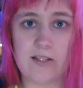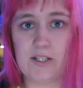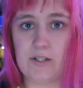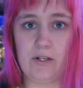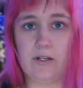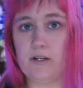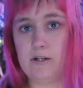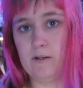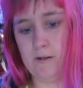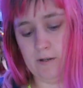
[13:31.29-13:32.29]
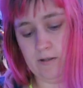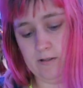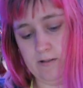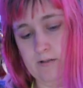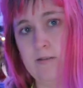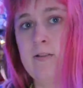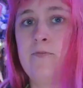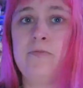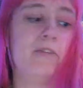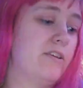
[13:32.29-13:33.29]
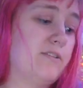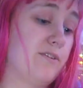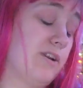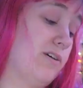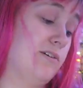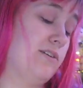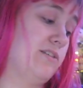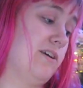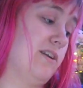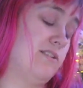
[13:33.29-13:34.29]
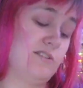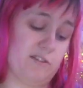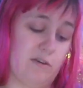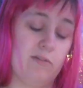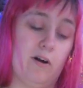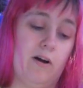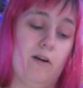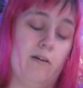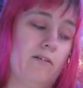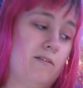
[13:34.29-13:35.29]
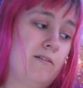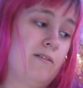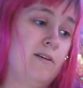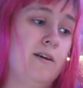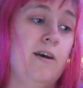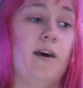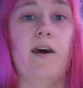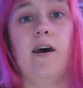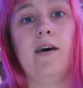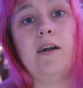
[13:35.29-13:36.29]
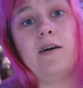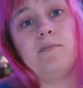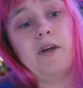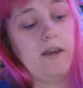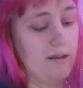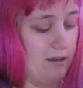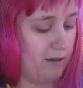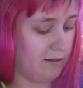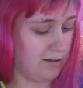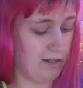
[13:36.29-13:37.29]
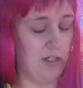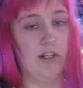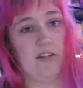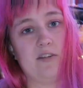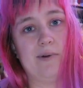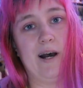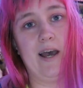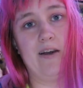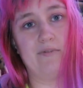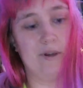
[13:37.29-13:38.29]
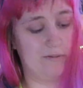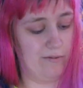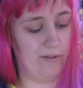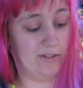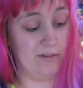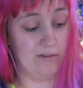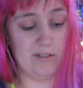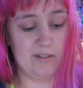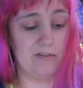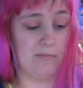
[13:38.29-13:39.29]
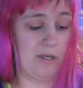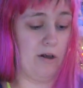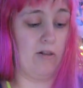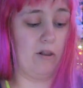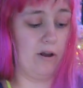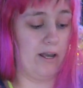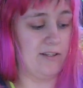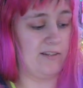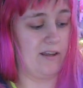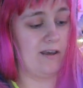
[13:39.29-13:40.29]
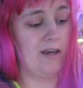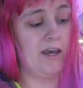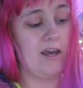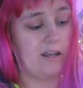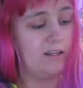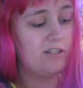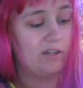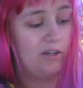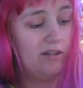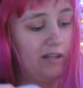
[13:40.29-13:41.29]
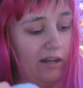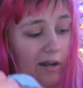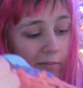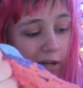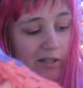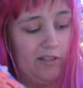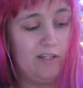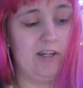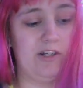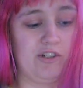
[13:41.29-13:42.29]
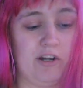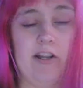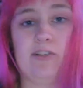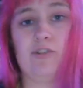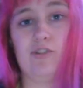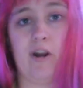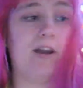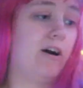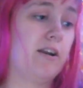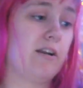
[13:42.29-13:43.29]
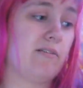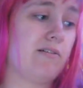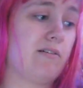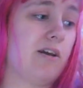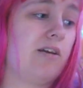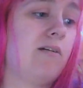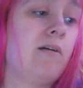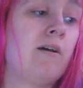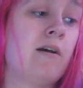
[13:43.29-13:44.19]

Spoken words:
It's a look. This video is getting so long, and I'm like just about halfway through this, so this is gonna be a long ass thing. And it's good that I'm not sitting here trying to try on everything.